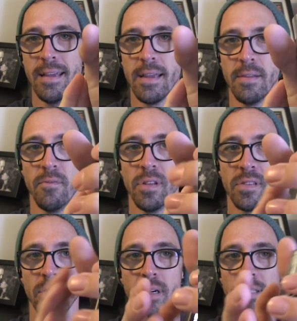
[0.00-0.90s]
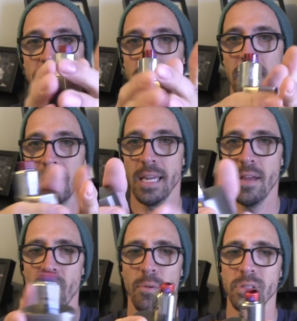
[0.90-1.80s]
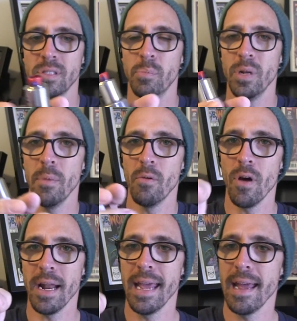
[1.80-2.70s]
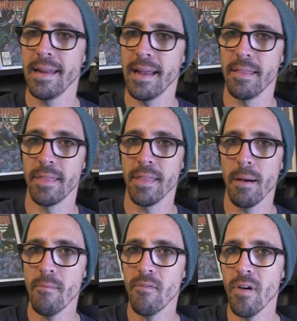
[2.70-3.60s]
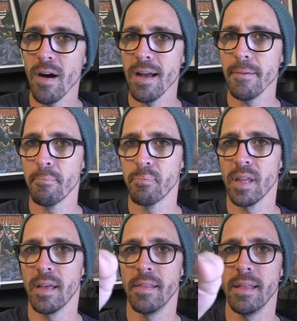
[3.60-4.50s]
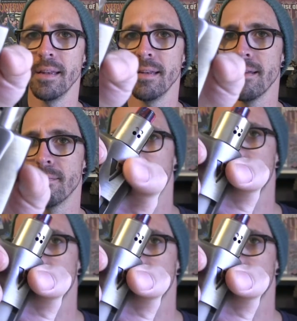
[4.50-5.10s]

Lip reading: yeah, it fits nice. If I was to put it in my right hand and thumb fire, then